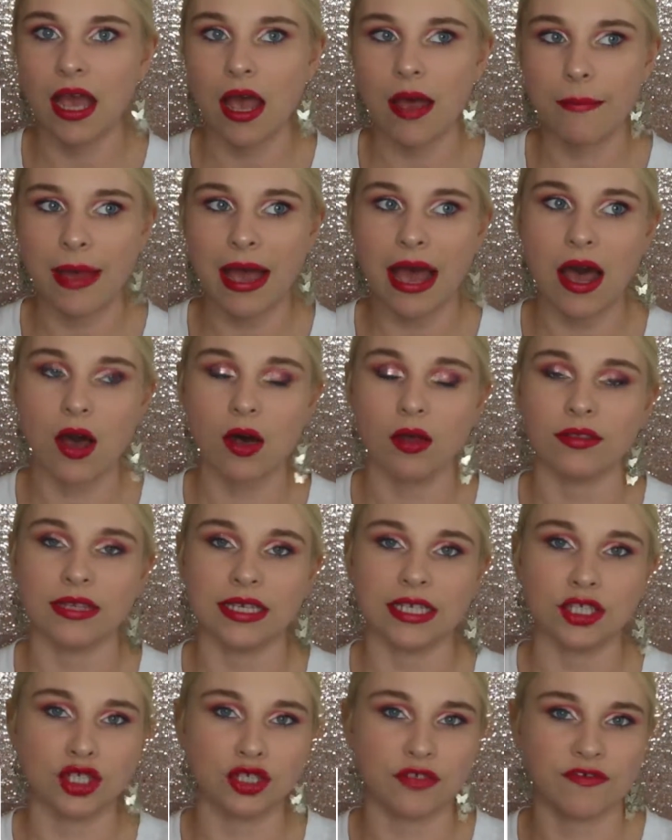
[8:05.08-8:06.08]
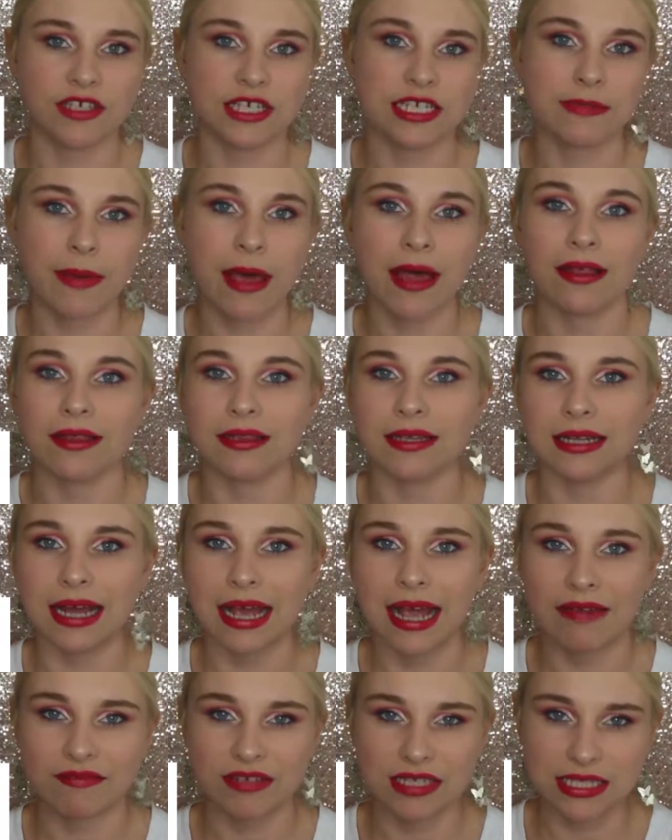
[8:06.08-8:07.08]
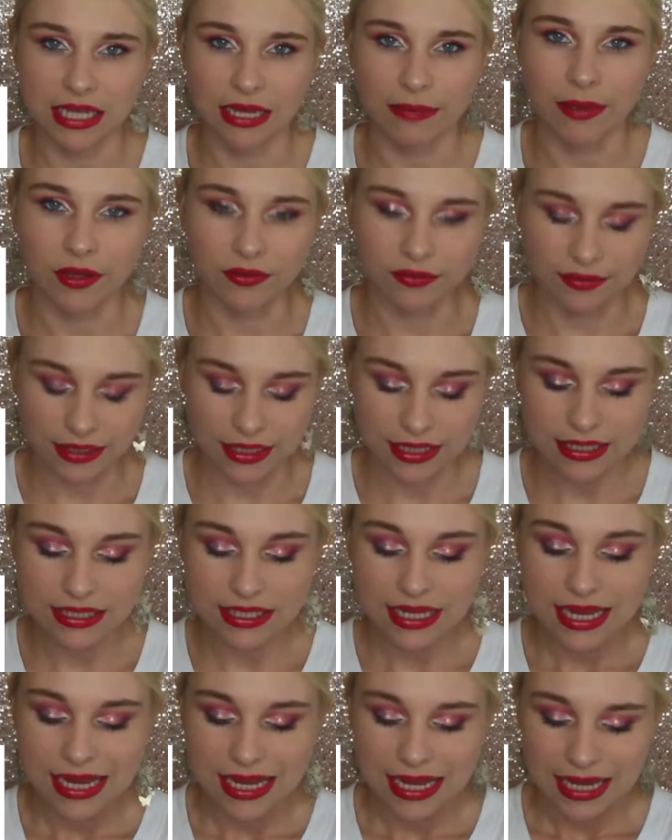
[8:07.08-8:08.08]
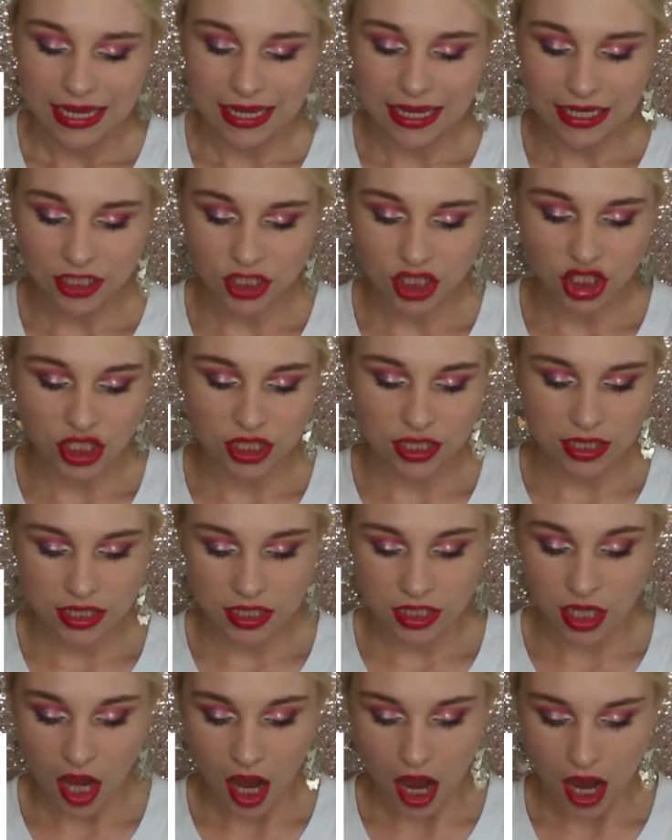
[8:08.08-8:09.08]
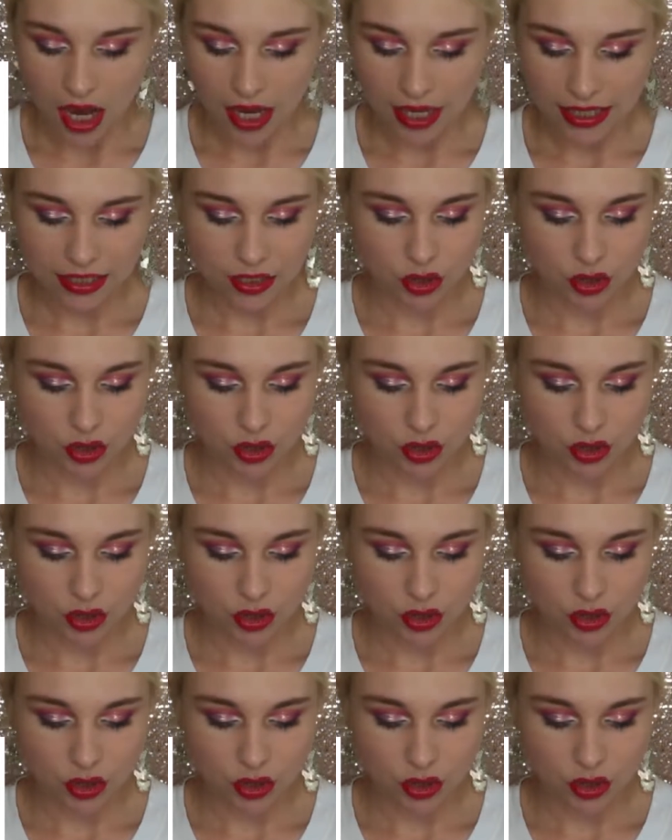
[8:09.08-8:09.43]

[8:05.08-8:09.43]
about the Juvia's palette that I have to say about this. It's just not